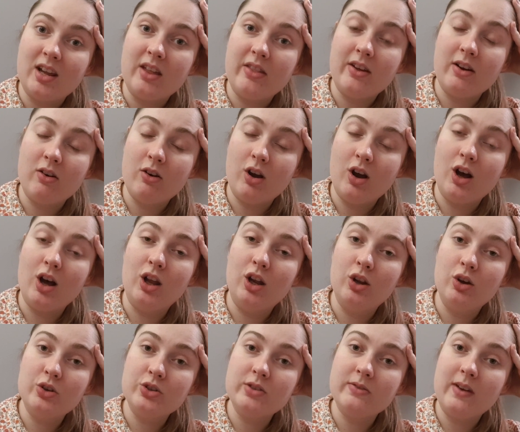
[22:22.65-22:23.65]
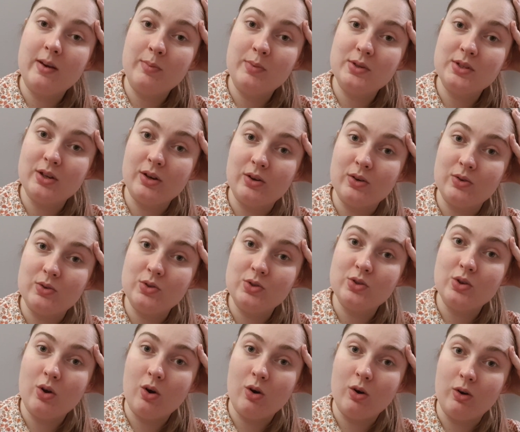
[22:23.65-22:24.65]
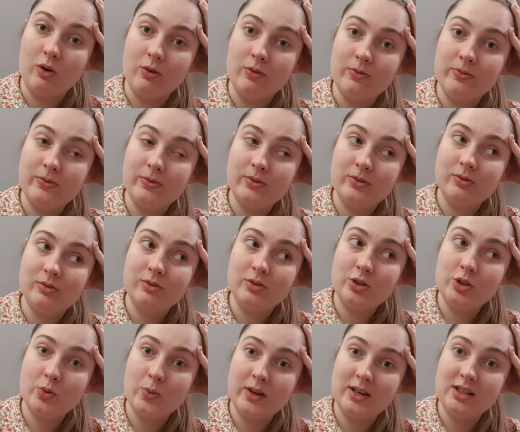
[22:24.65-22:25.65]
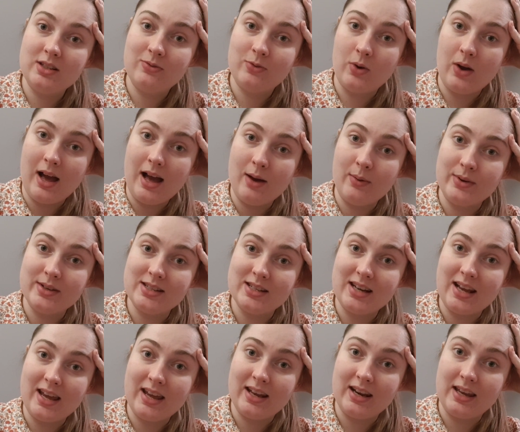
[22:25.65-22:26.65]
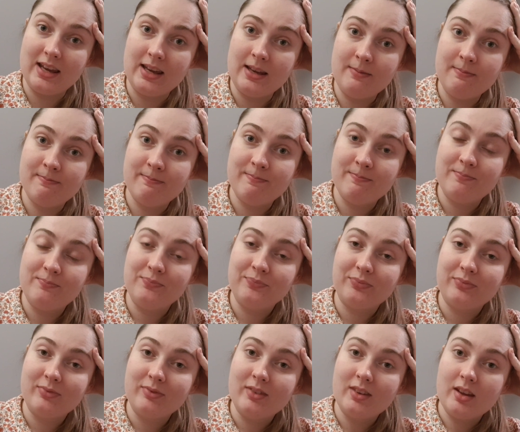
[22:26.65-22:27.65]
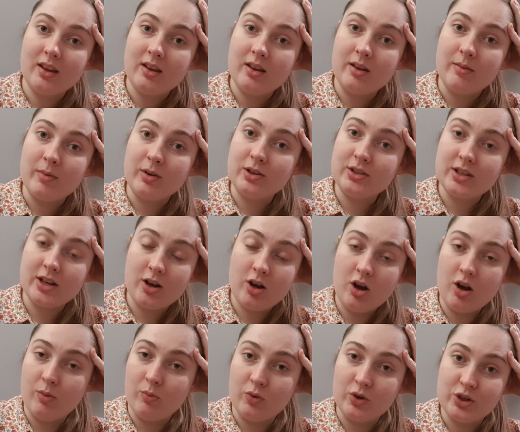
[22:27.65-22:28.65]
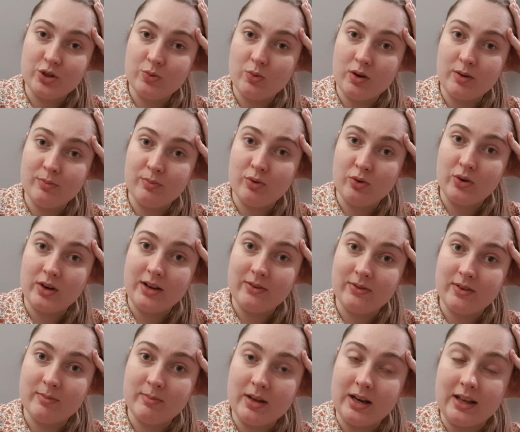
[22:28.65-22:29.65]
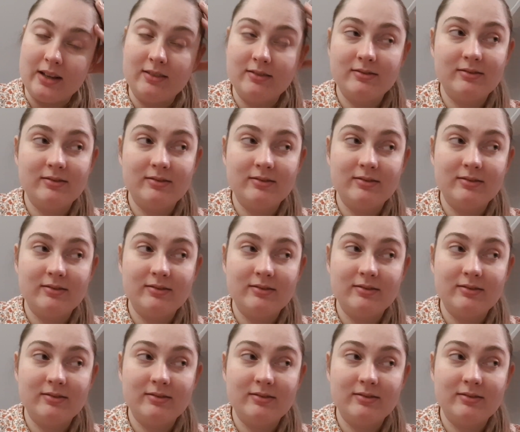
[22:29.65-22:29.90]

There are a lot of episodes of 24 Hours in A&E because I can't watch One Born Every Minute.